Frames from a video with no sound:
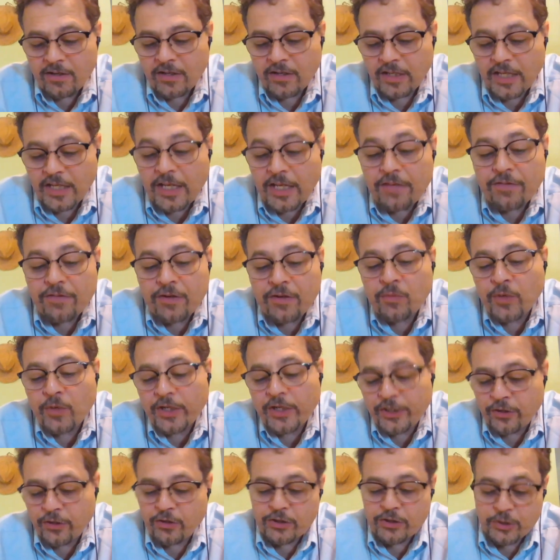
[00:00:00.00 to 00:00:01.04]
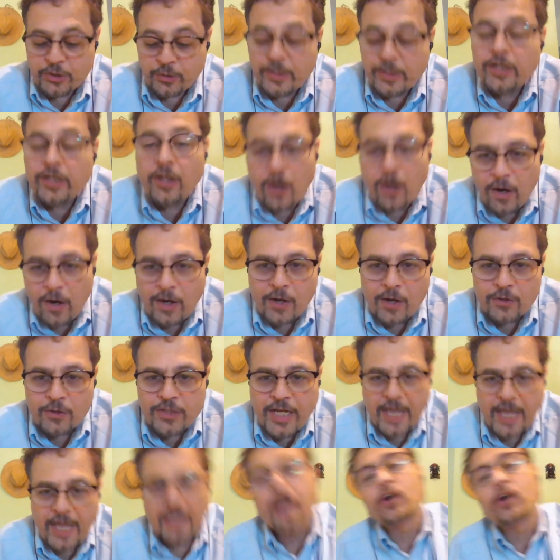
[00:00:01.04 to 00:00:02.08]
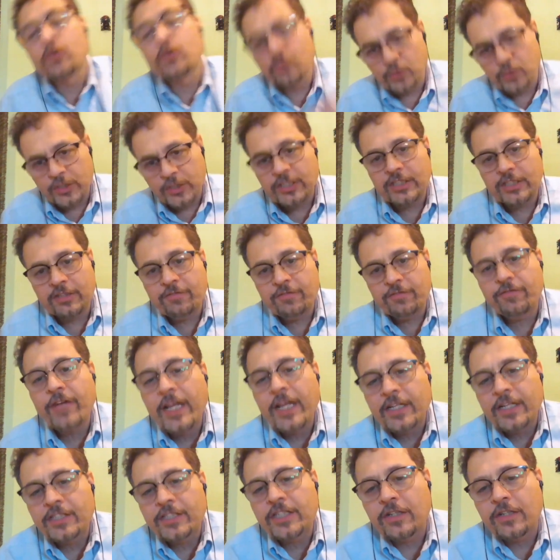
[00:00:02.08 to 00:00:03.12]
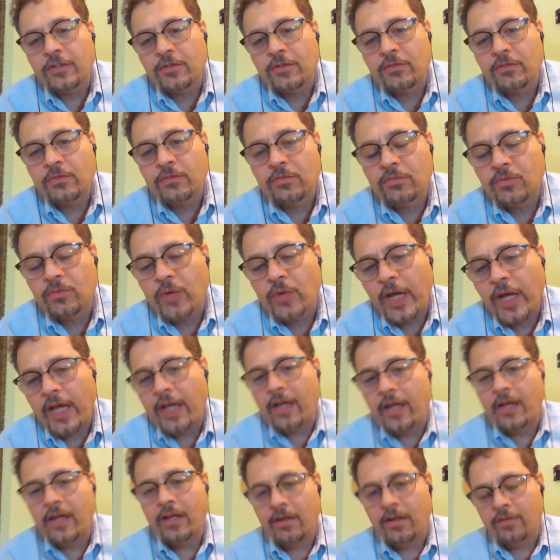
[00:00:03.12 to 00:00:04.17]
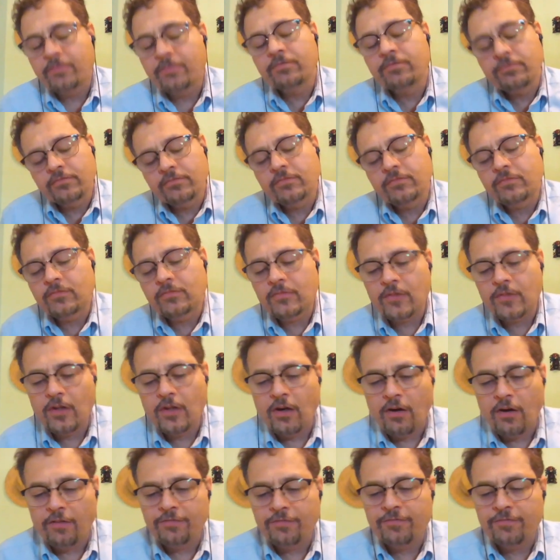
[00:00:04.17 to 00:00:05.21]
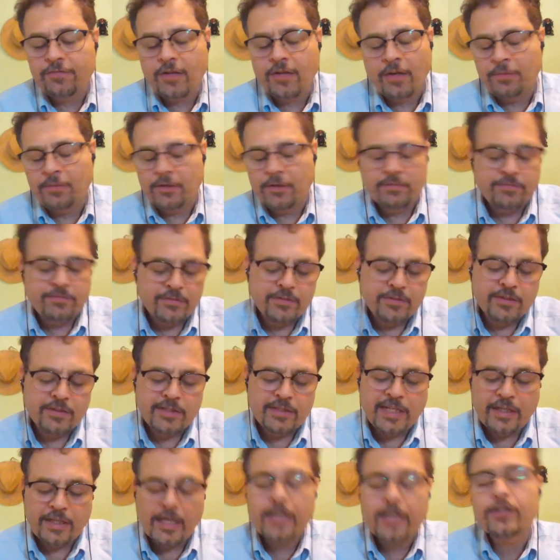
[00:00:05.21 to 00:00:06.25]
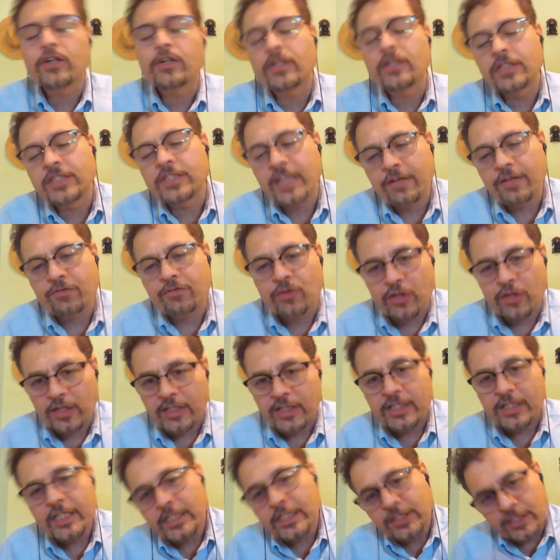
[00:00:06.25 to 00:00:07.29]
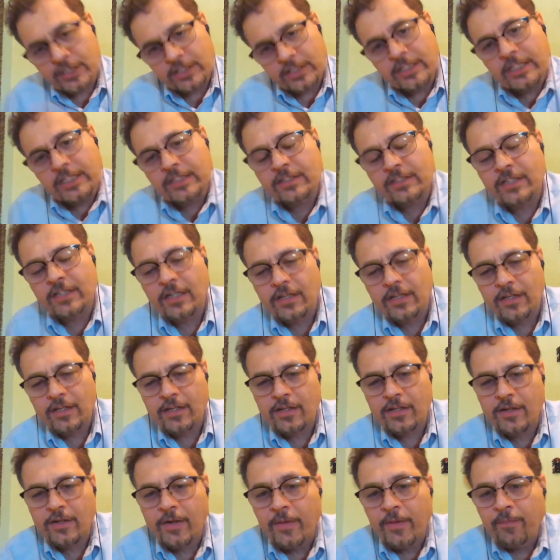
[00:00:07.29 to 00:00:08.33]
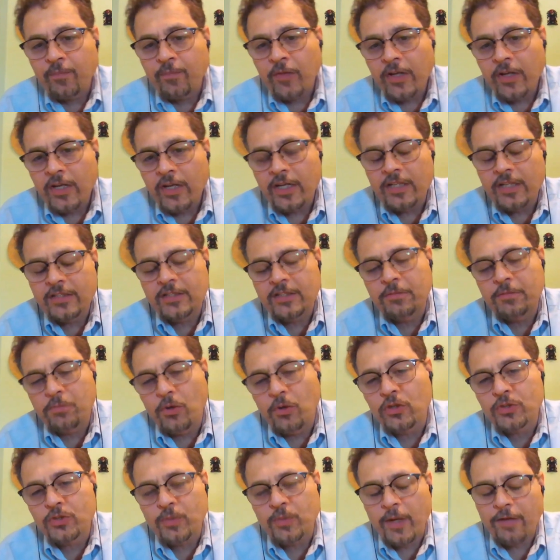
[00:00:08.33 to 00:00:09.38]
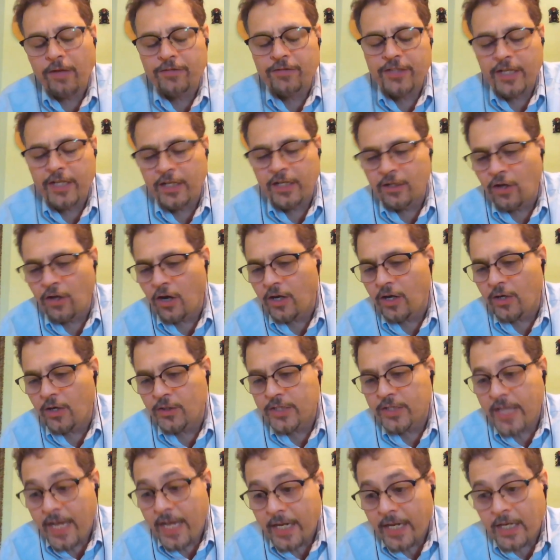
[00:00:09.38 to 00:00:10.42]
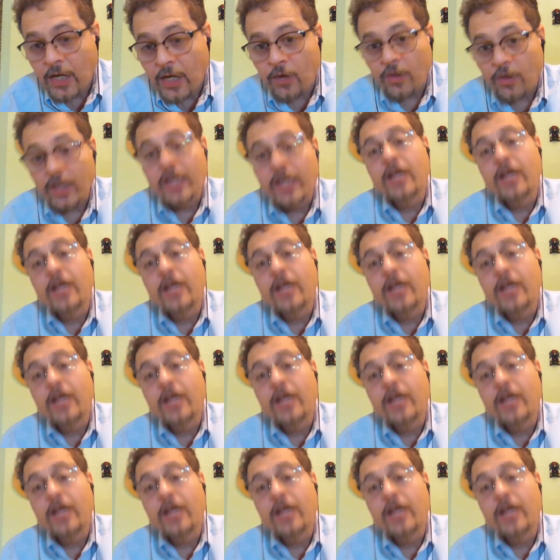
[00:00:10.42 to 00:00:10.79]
even when you're doing lockout tagout, which is a fancy way of, I mean, the electrically safe work condition is the book's way of saying lockout tagout.